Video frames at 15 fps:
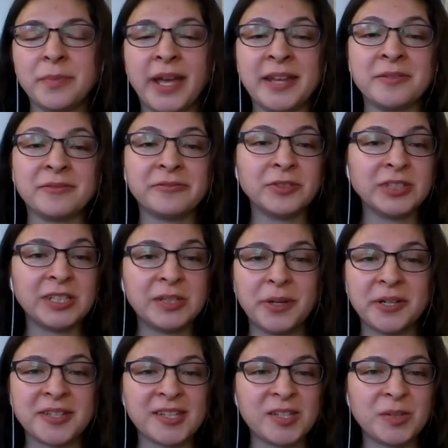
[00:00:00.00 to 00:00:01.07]
and fully
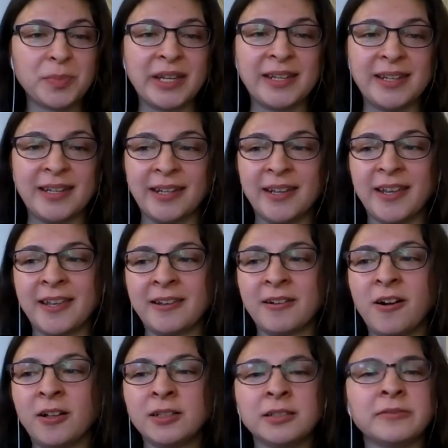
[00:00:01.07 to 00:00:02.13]
participating in
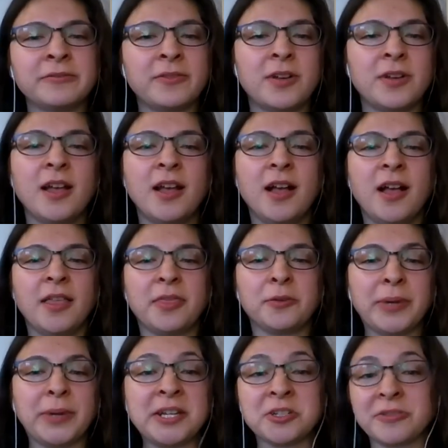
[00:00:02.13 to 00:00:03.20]
all of the
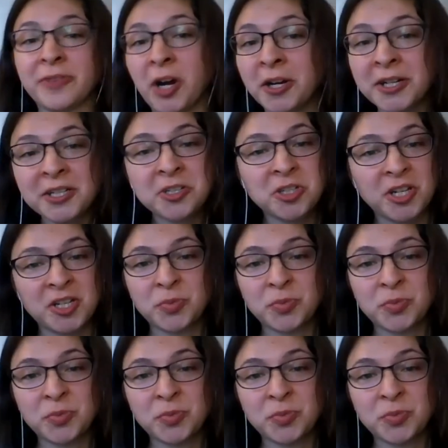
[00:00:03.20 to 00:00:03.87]
range of our exchange